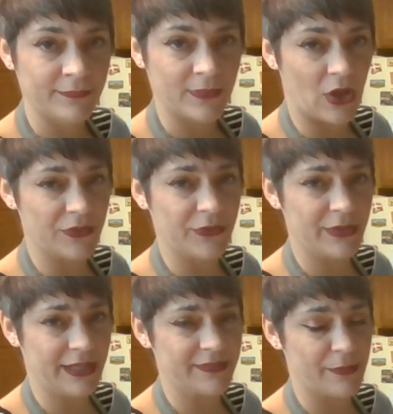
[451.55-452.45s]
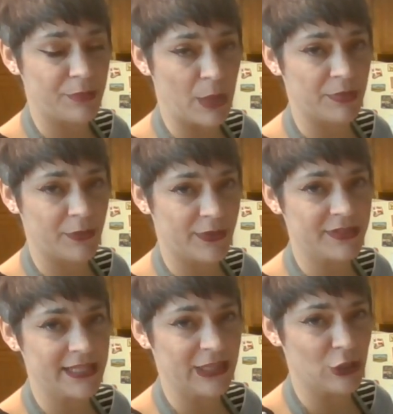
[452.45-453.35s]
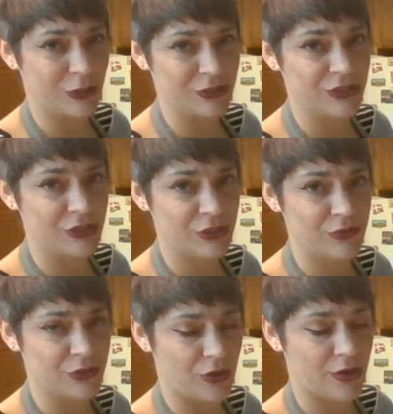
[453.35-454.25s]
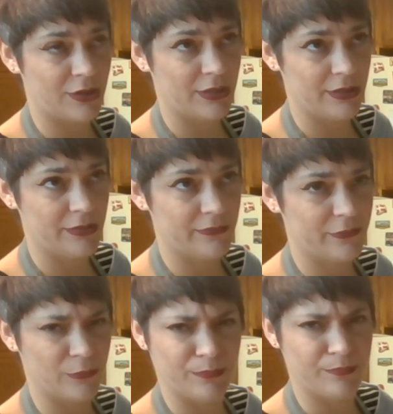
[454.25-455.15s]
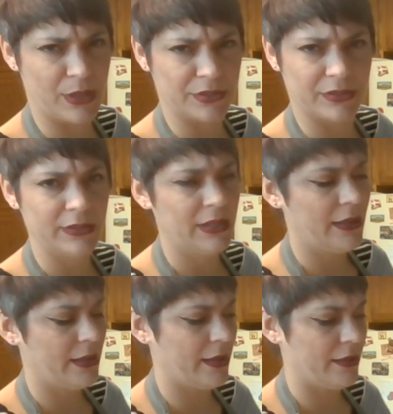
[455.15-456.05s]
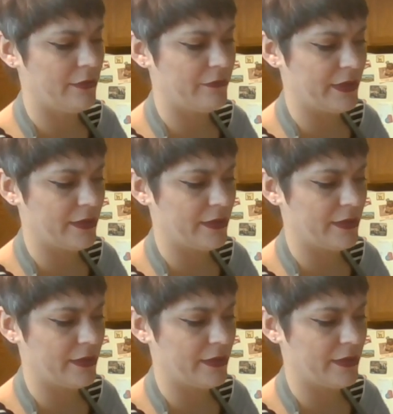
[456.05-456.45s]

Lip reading: Also, yes, that probably was the largest jar of, or bottle of,